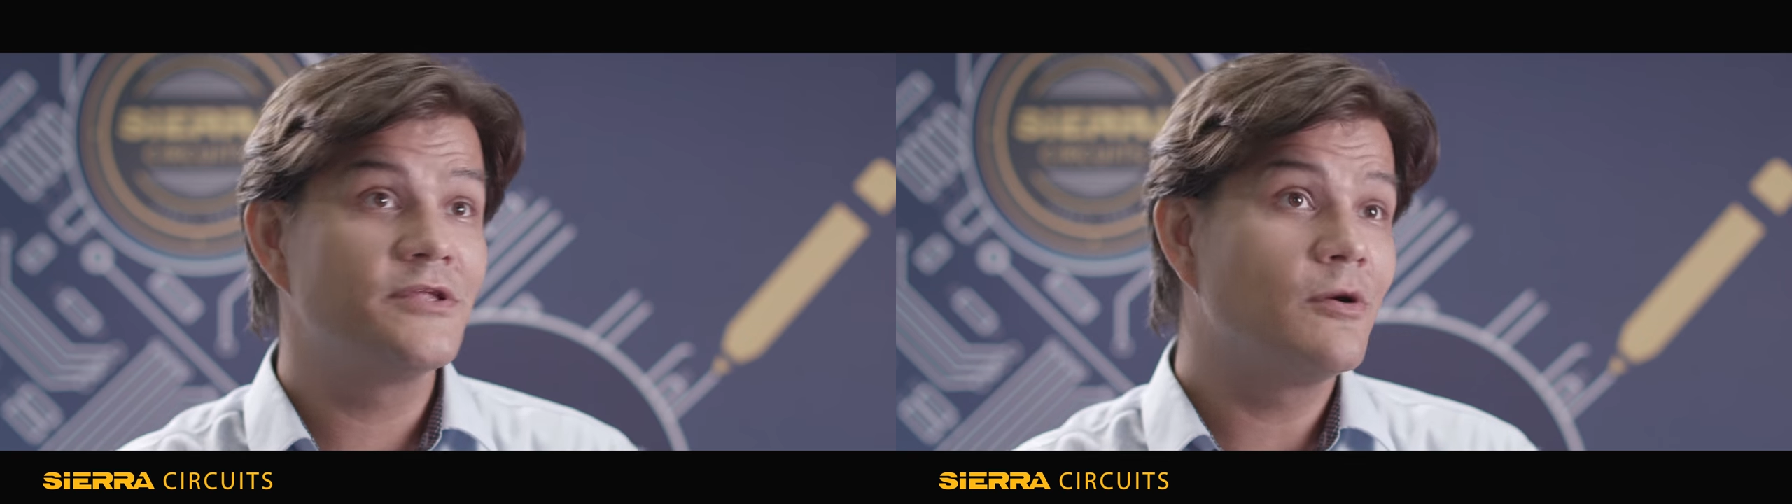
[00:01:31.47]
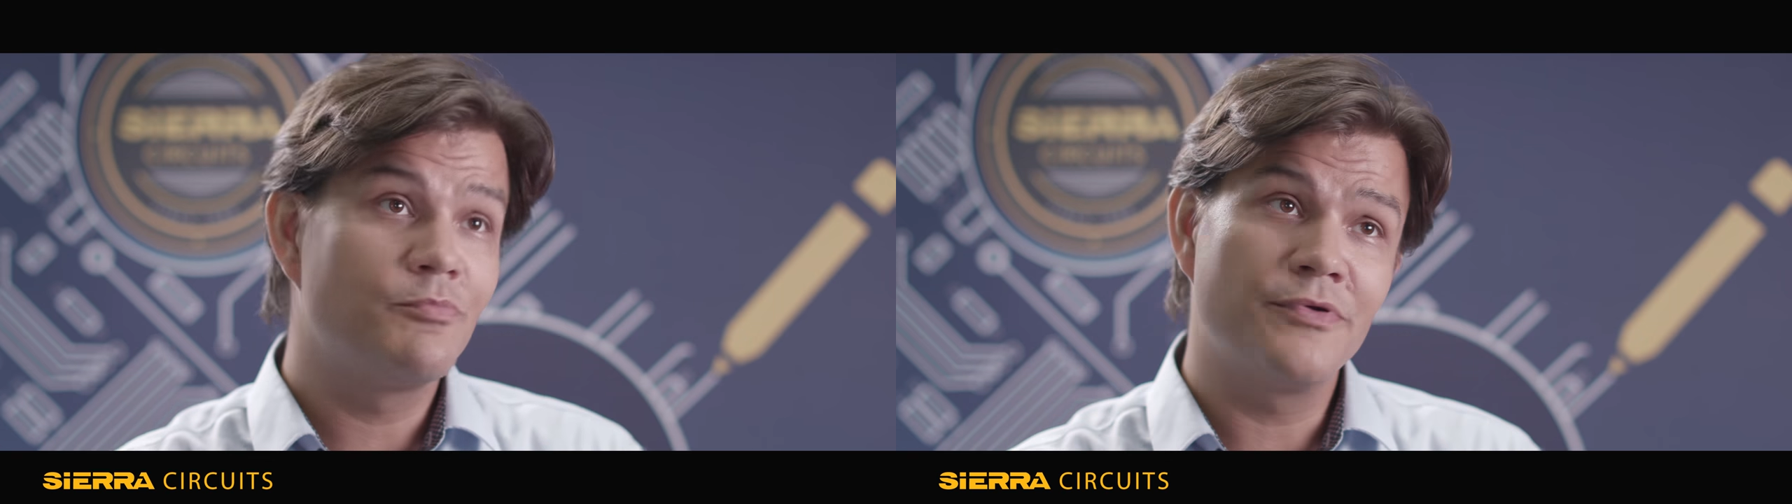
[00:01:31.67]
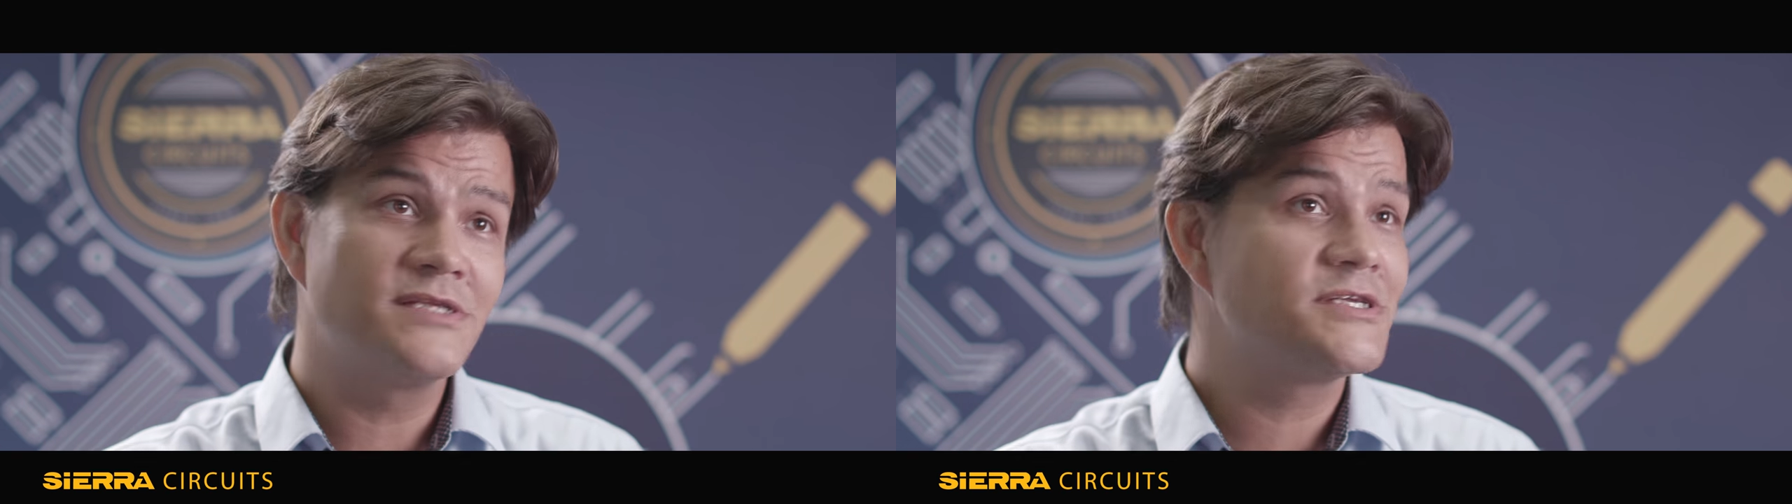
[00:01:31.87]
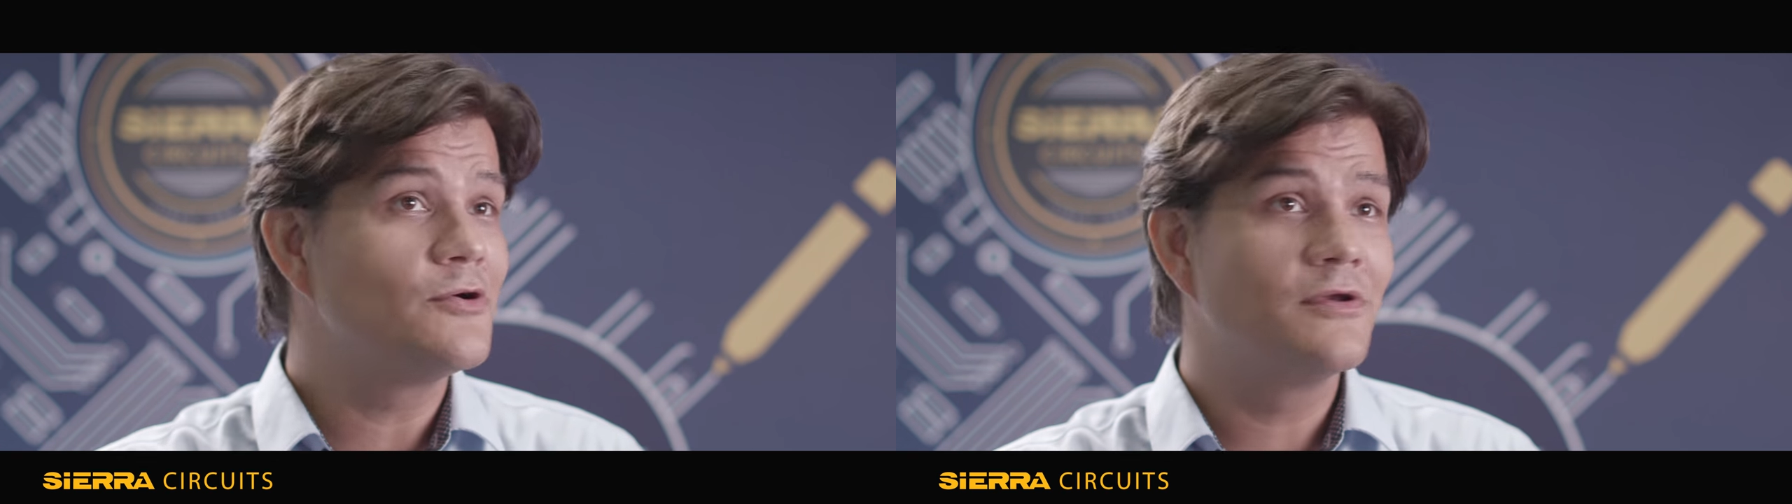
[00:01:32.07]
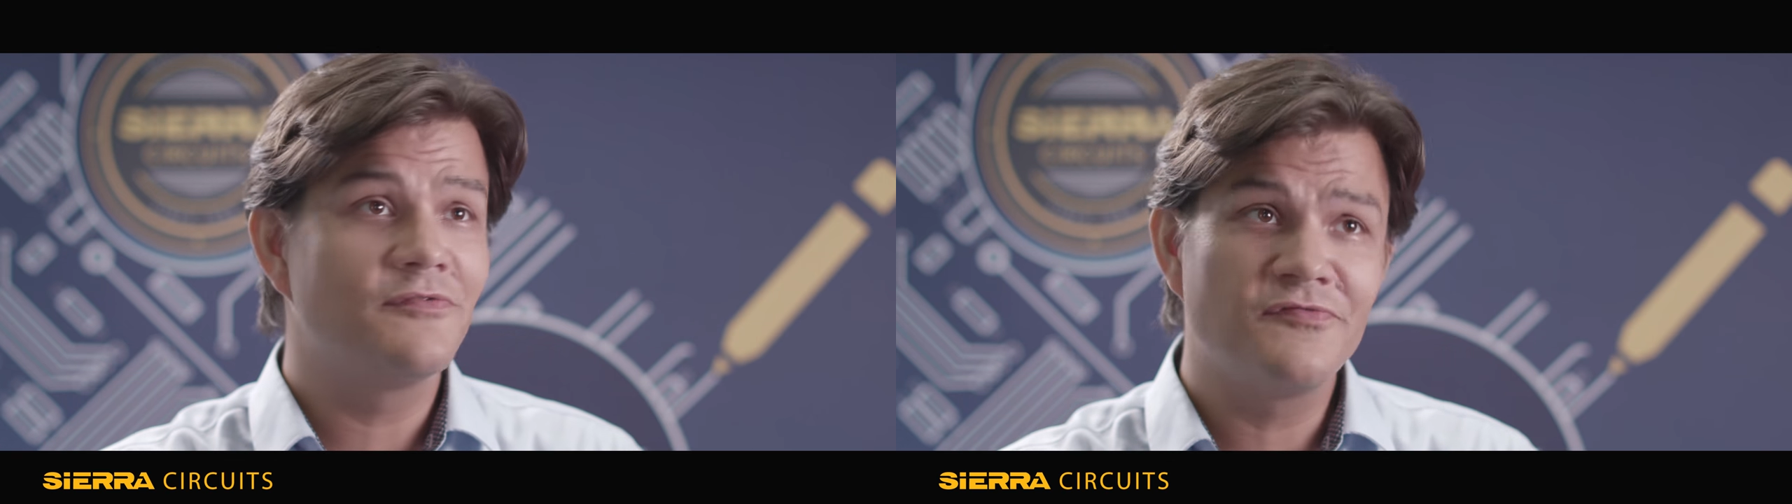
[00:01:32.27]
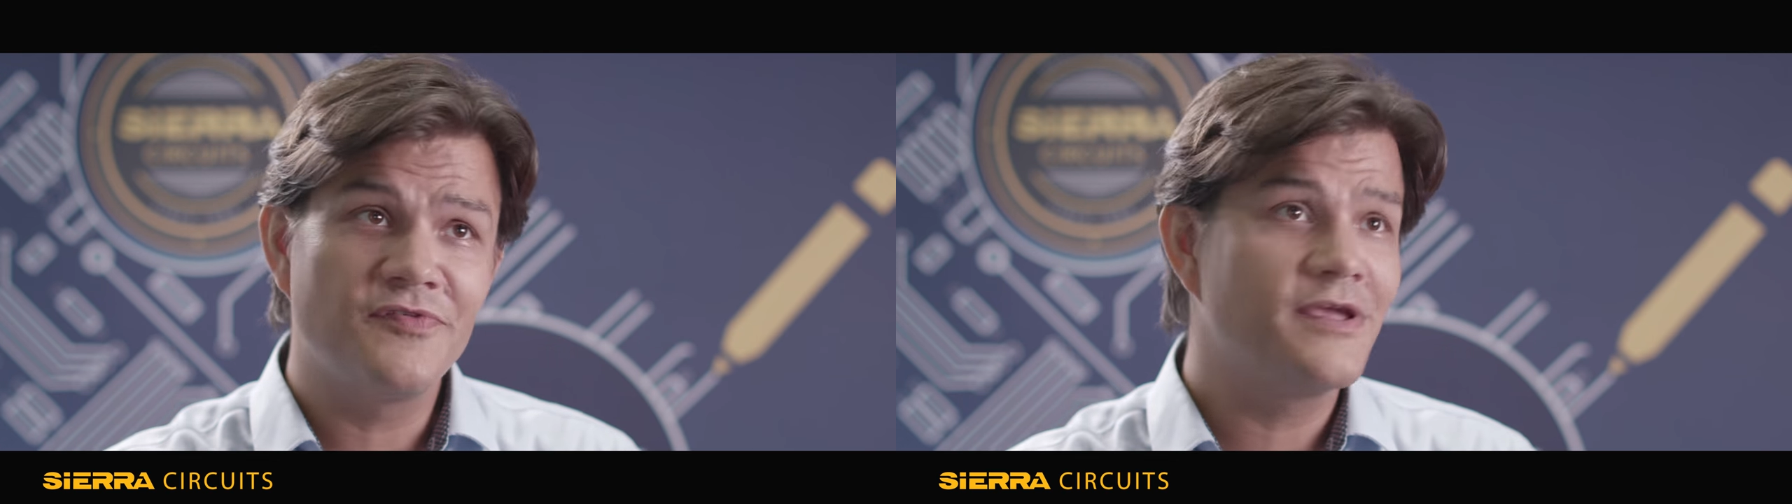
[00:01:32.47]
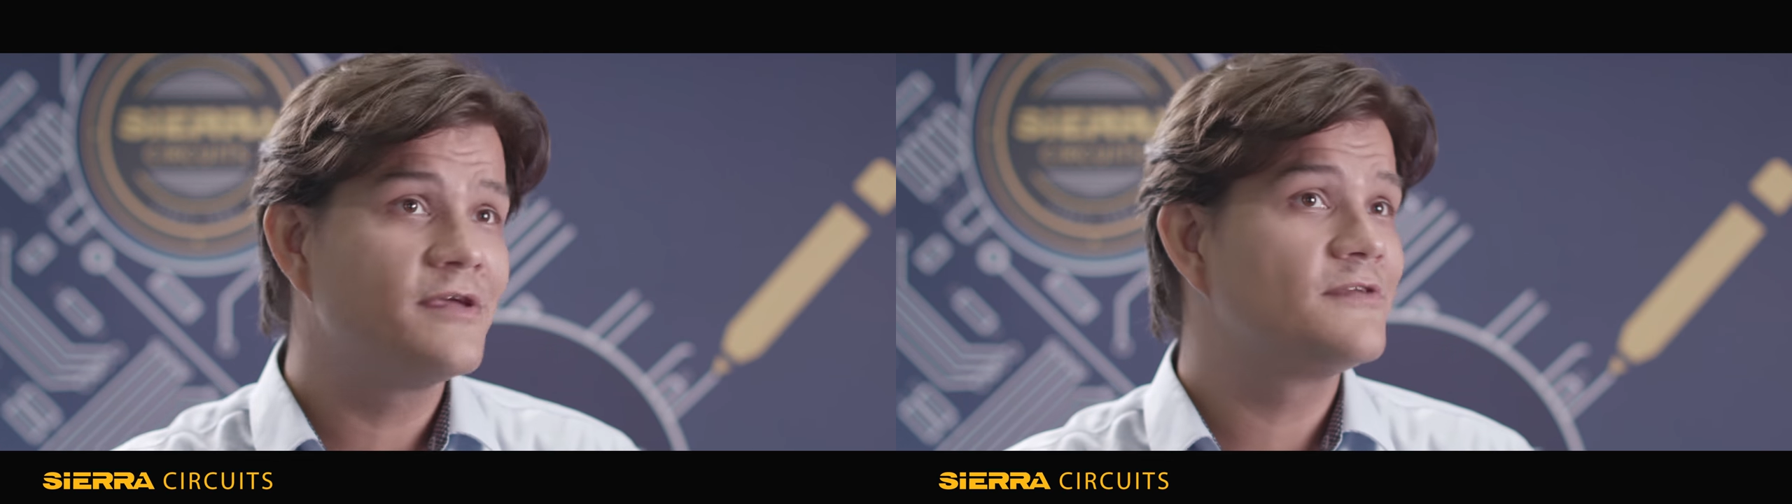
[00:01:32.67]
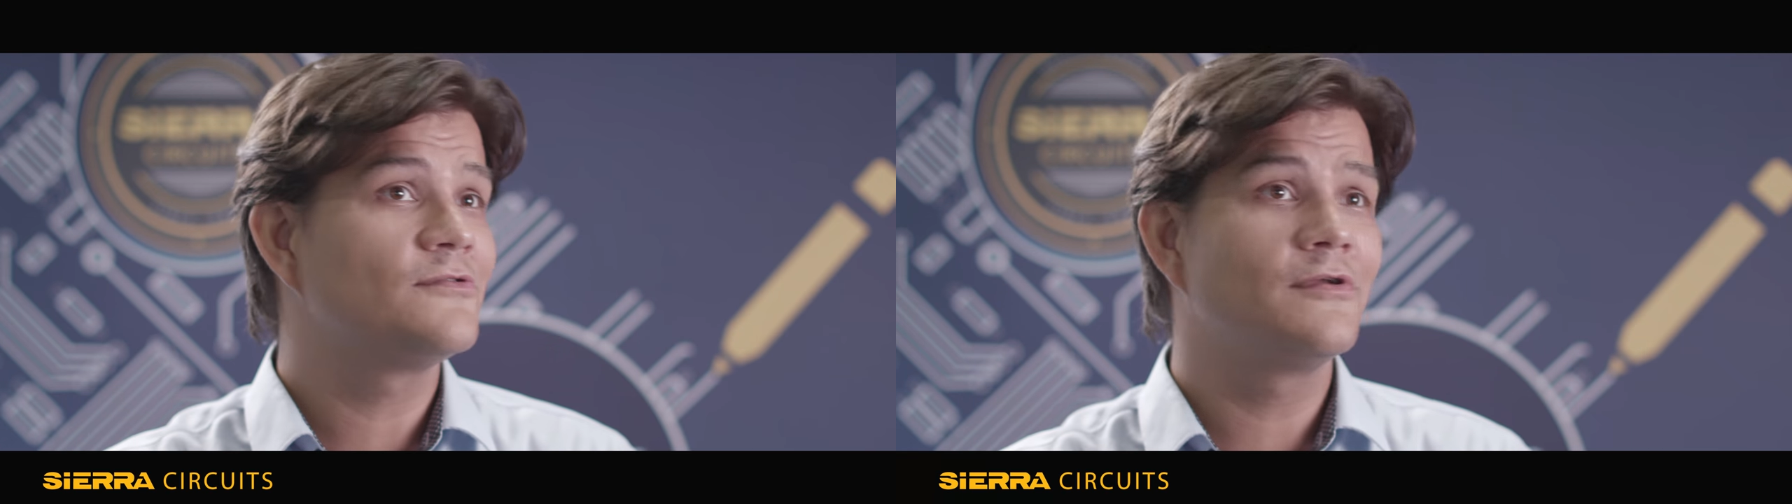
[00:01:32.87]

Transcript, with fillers: and you're printing all of the vias,